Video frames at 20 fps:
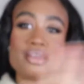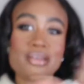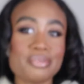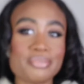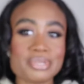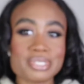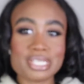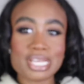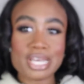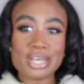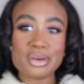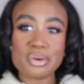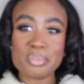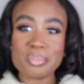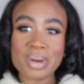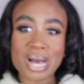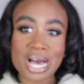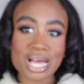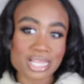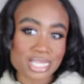recycled
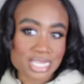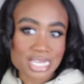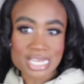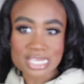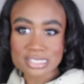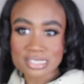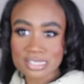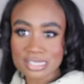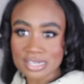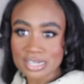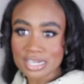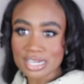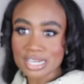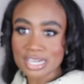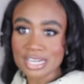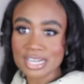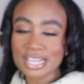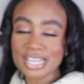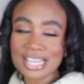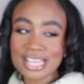
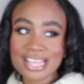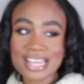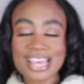polyester,